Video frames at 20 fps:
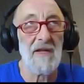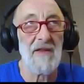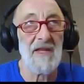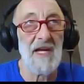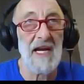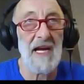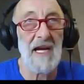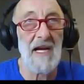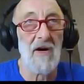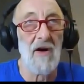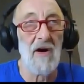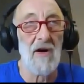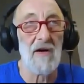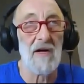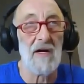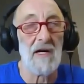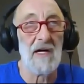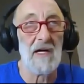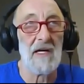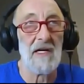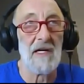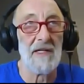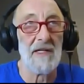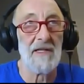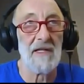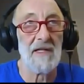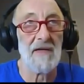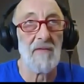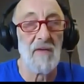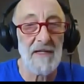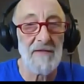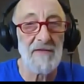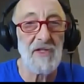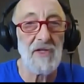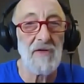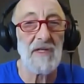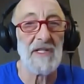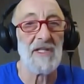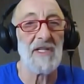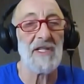they are under one of
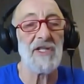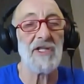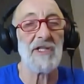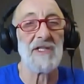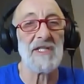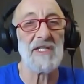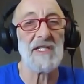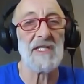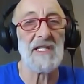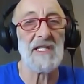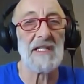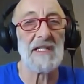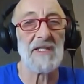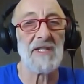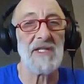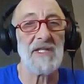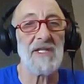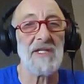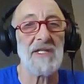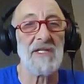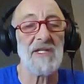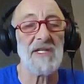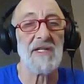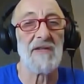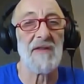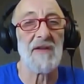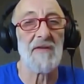two conditions is in existence here.